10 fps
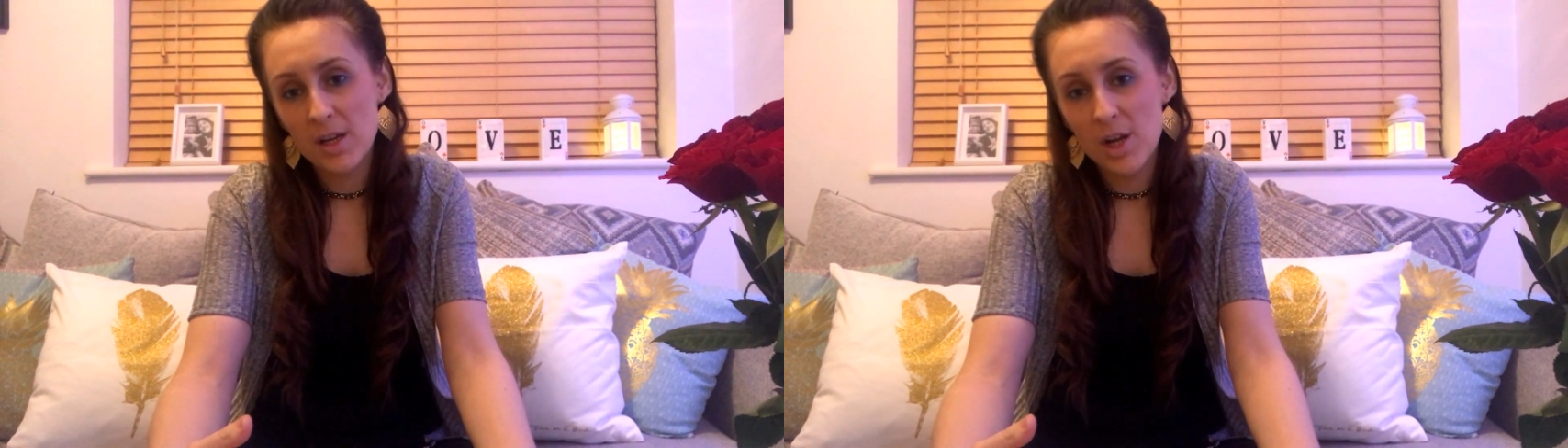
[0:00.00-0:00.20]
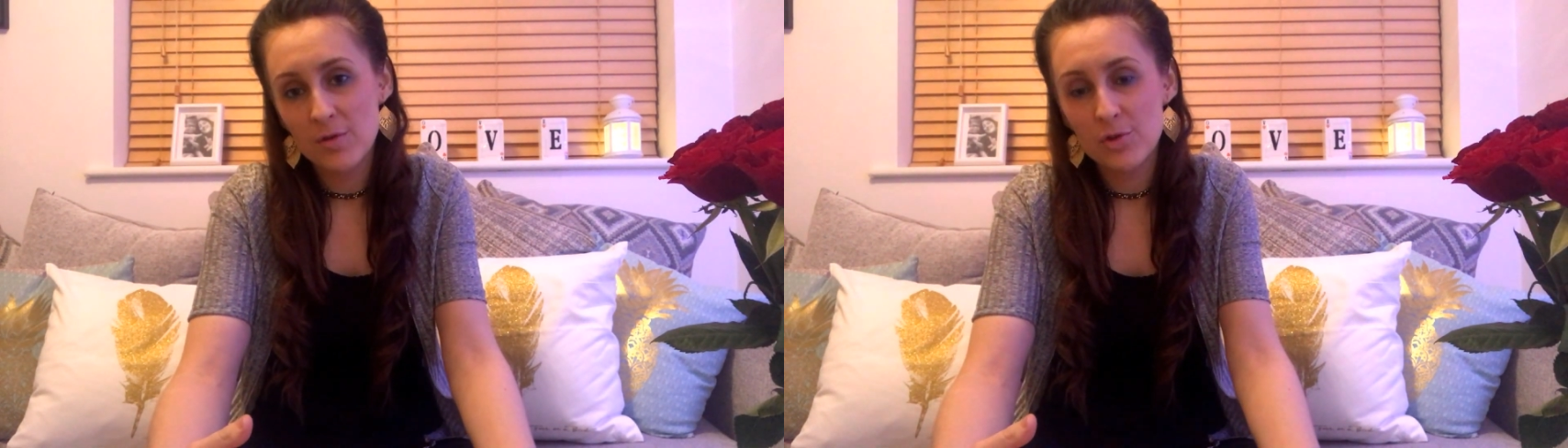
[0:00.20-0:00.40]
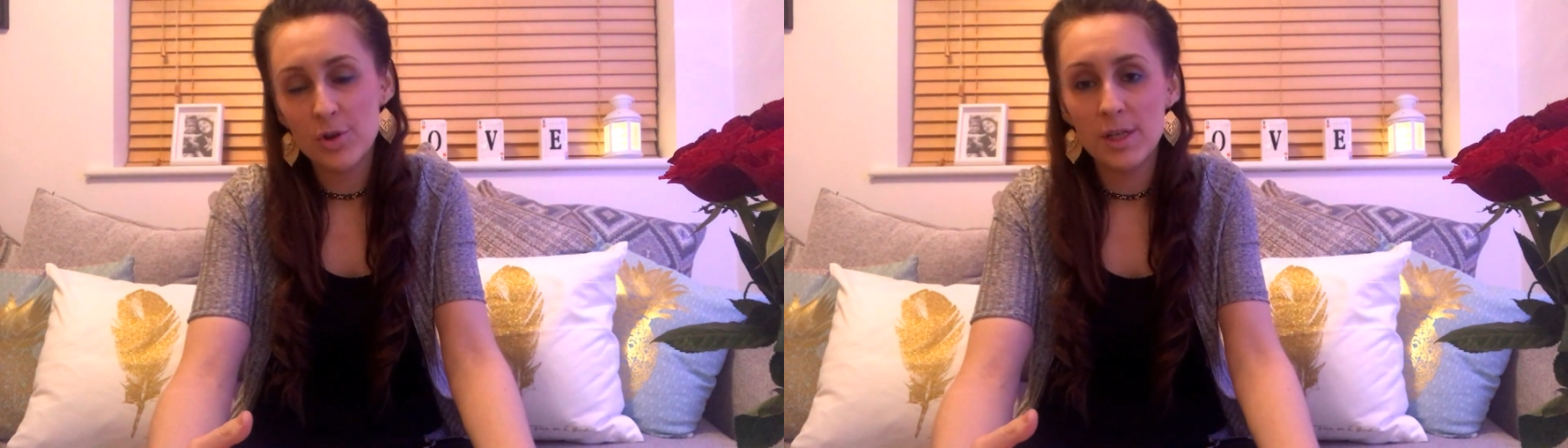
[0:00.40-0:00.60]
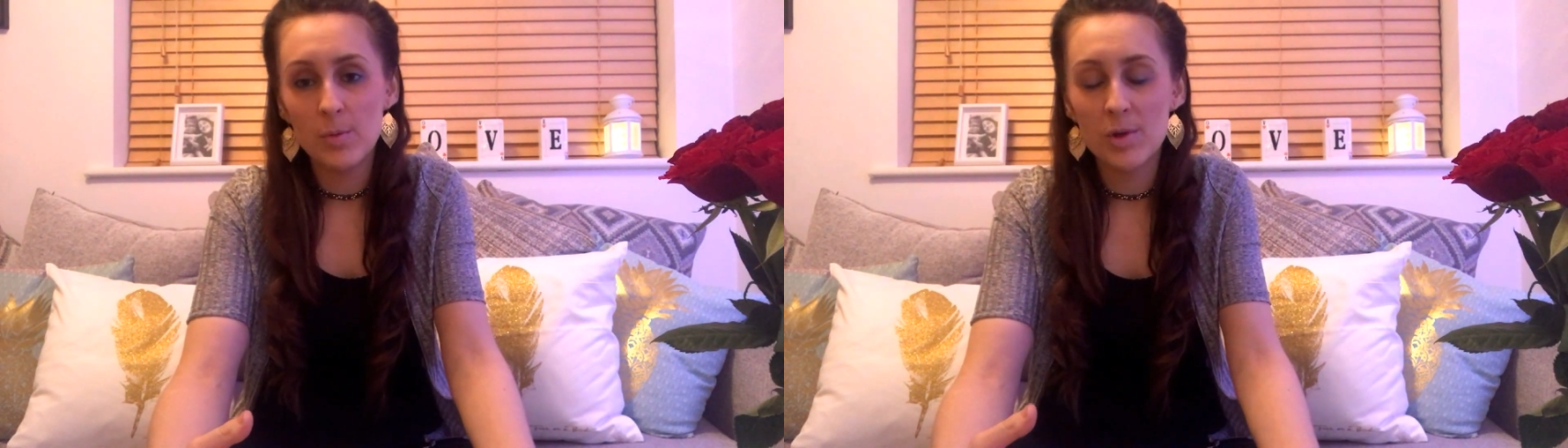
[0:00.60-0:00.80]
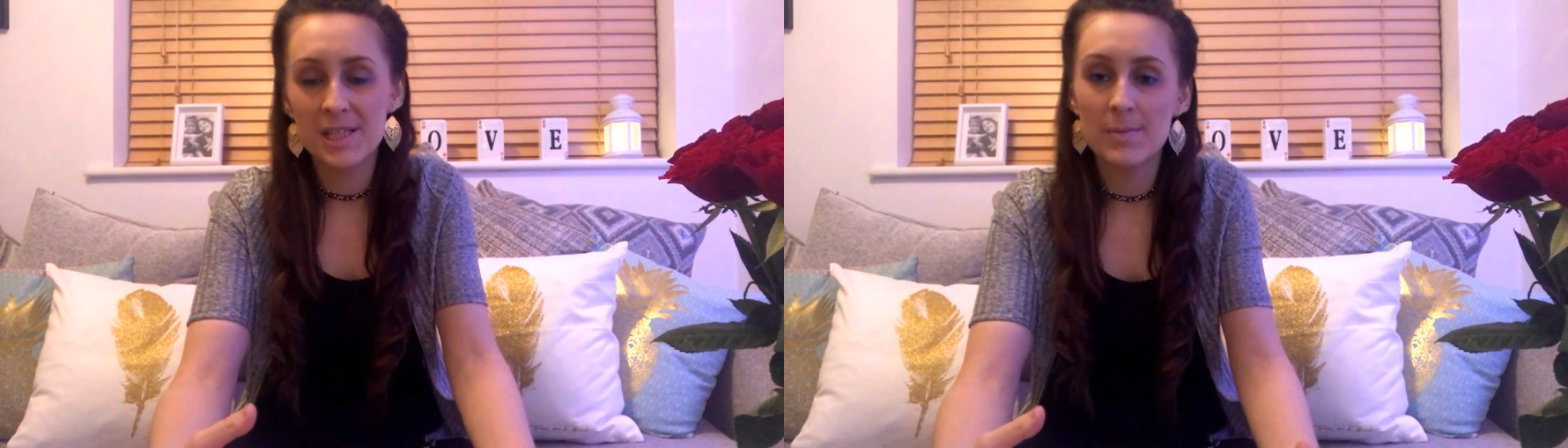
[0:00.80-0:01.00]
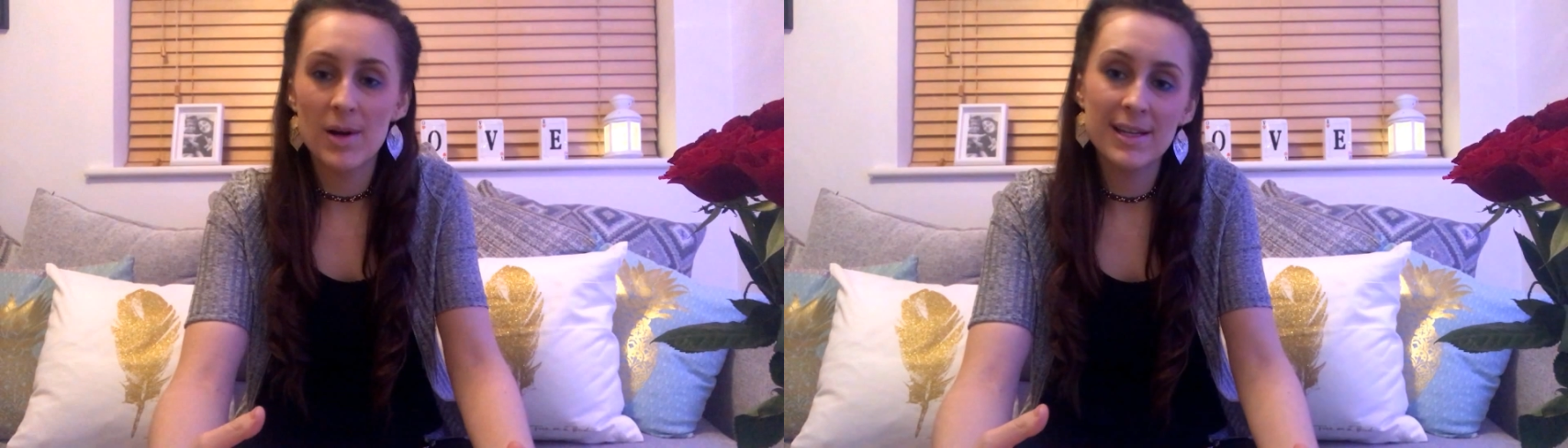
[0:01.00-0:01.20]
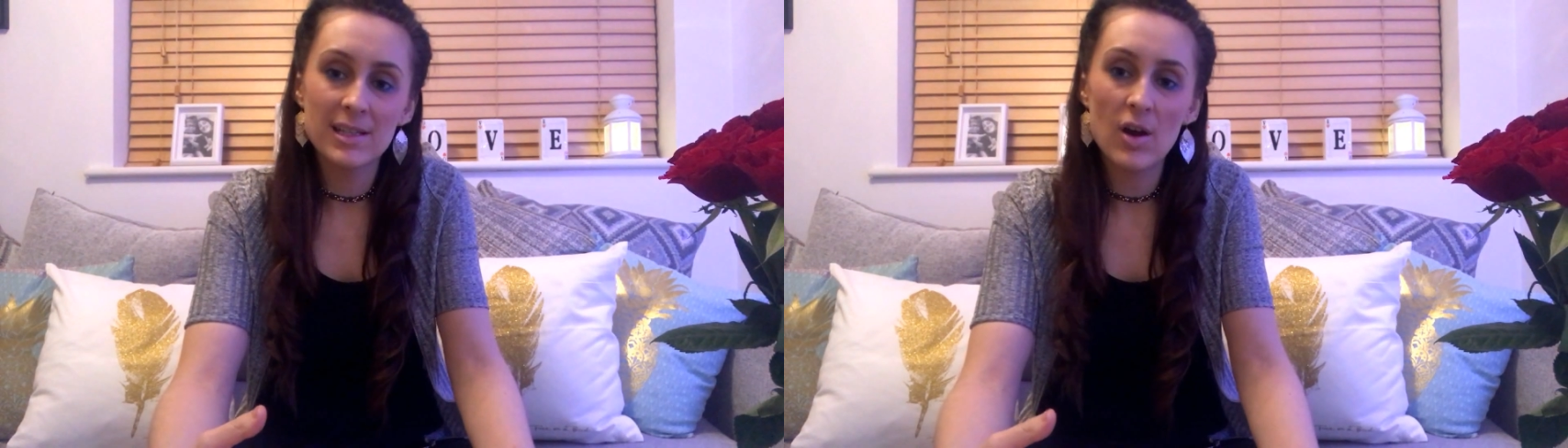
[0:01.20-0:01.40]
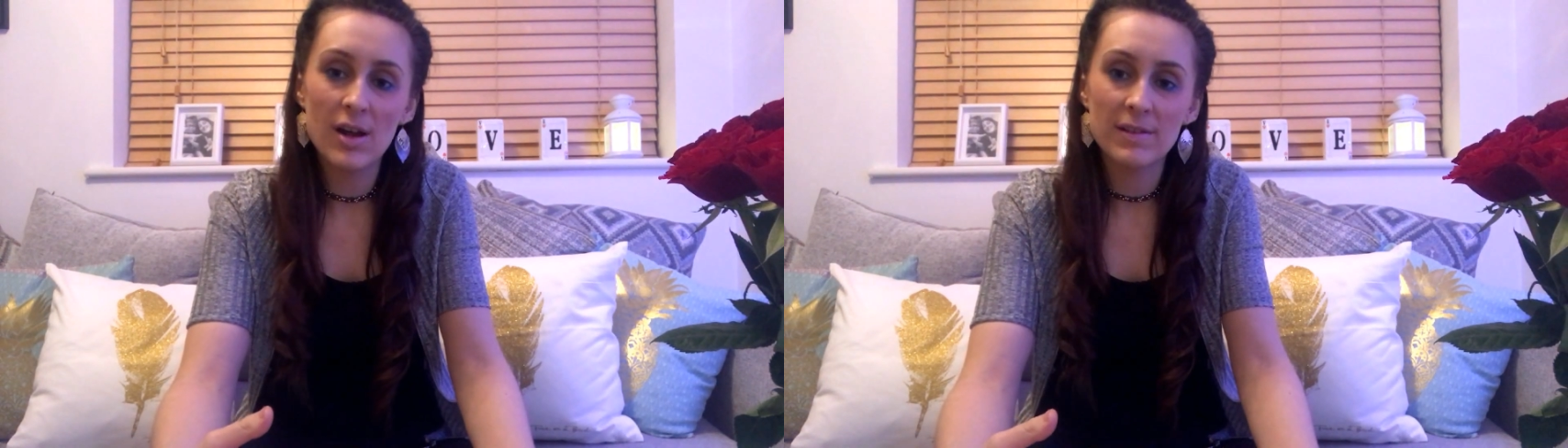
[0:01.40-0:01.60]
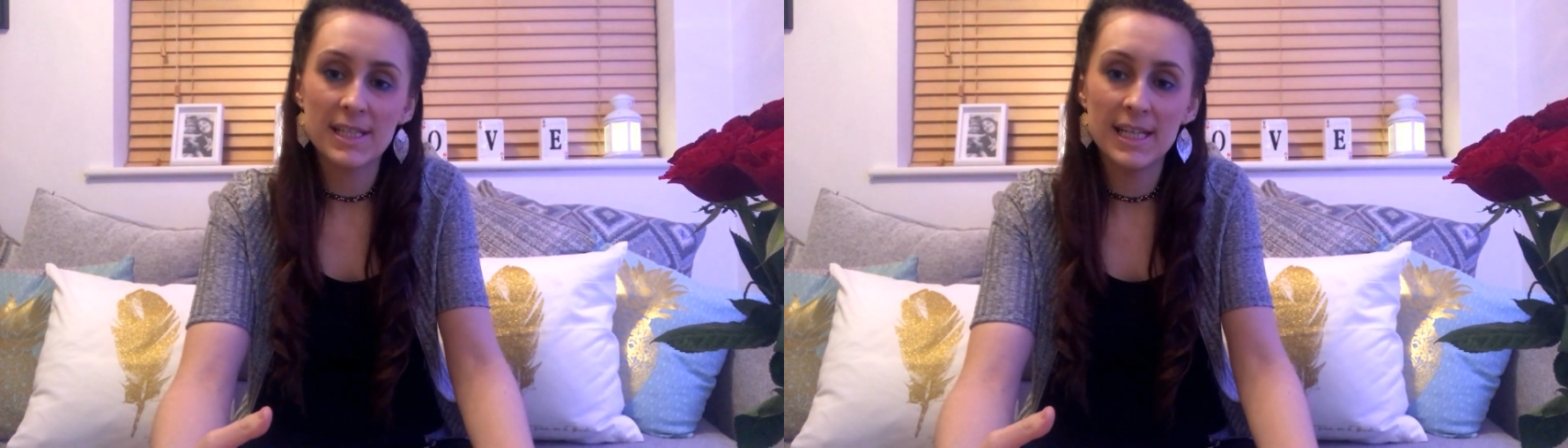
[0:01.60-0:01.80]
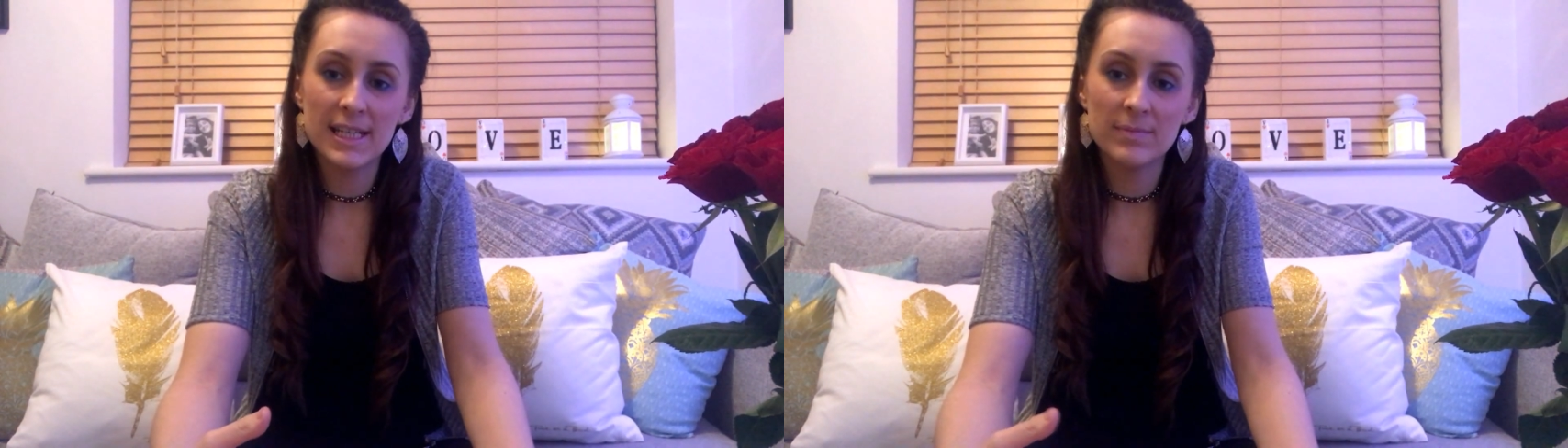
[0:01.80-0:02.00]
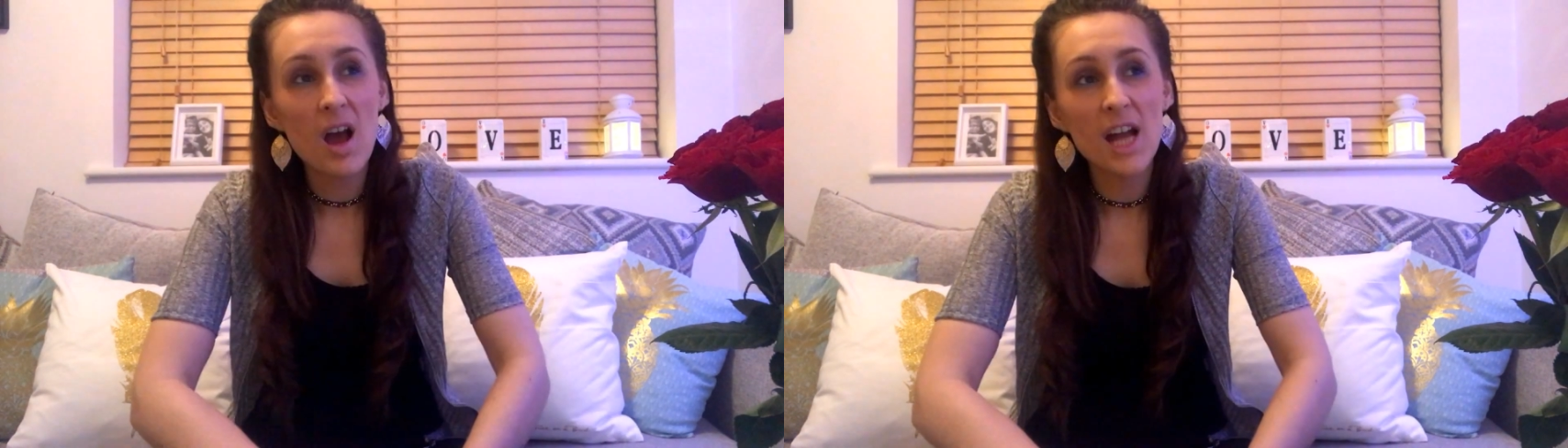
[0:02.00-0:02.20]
kind of truly was in my entirety.